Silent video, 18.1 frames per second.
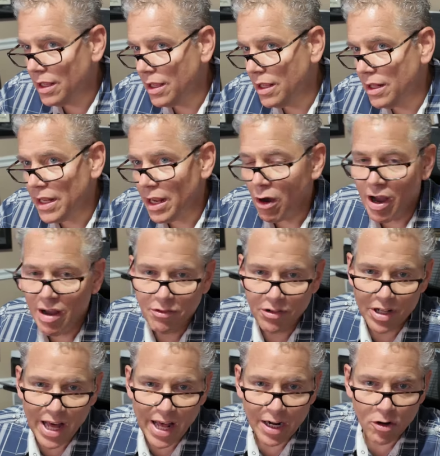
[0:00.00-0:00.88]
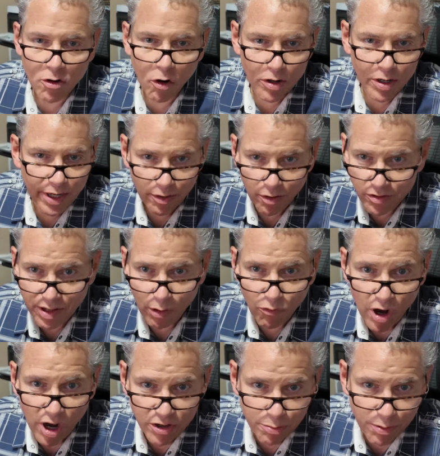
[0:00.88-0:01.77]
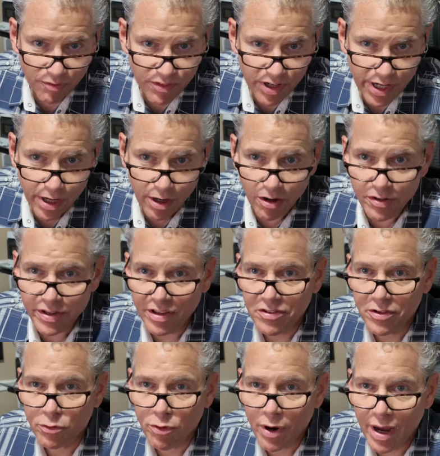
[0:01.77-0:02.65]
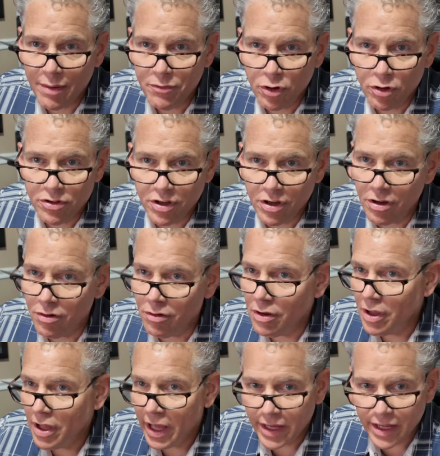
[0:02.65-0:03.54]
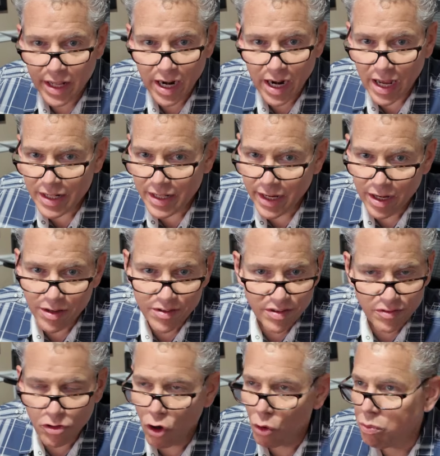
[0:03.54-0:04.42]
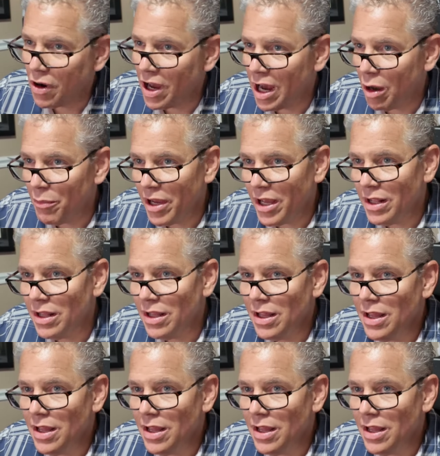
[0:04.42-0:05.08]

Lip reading: Now, I have a lot of car dealers that watch my videos that subscribe to it too and get ideas. No problem, man.